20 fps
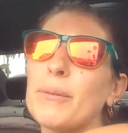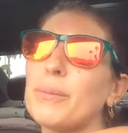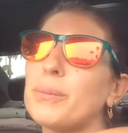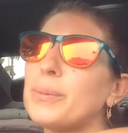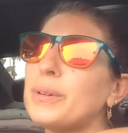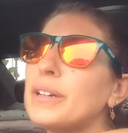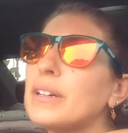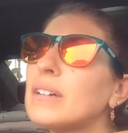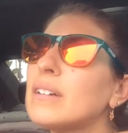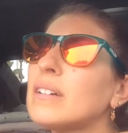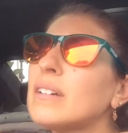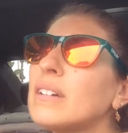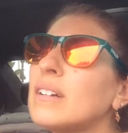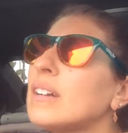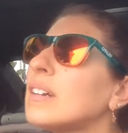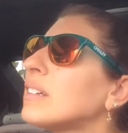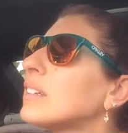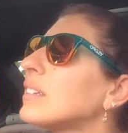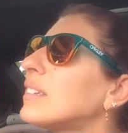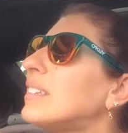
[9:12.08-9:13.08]
rear
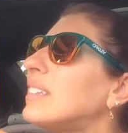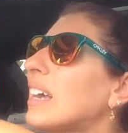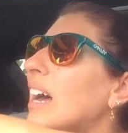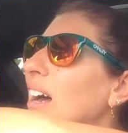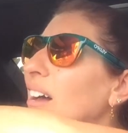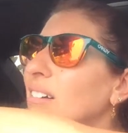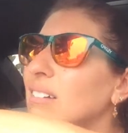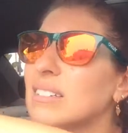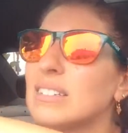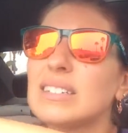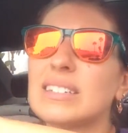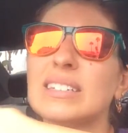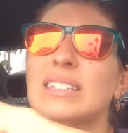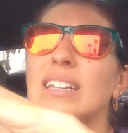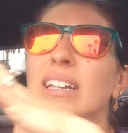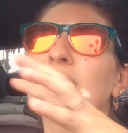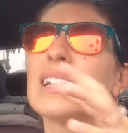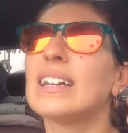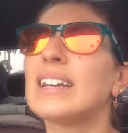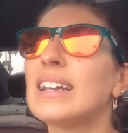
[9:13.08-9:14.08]
delts,
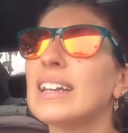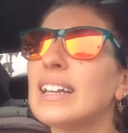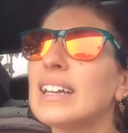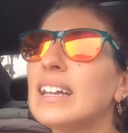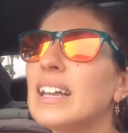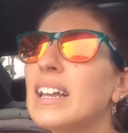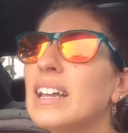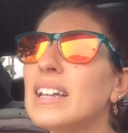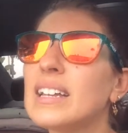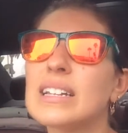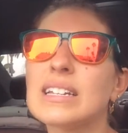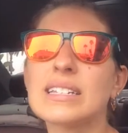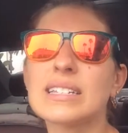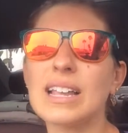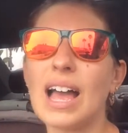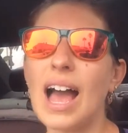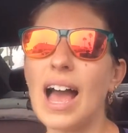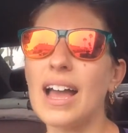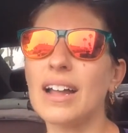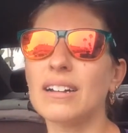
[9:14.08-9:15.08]
it
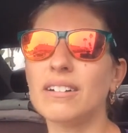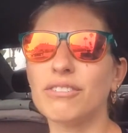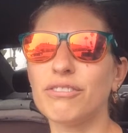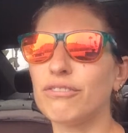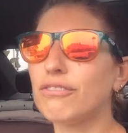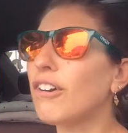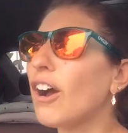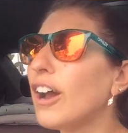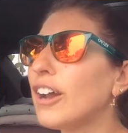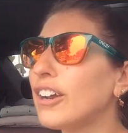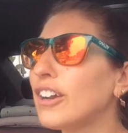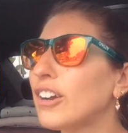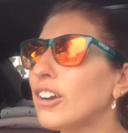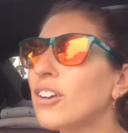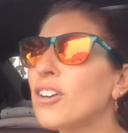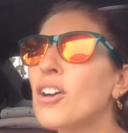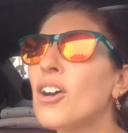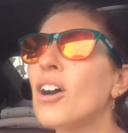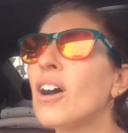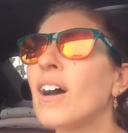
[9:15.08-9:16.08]
is on fire.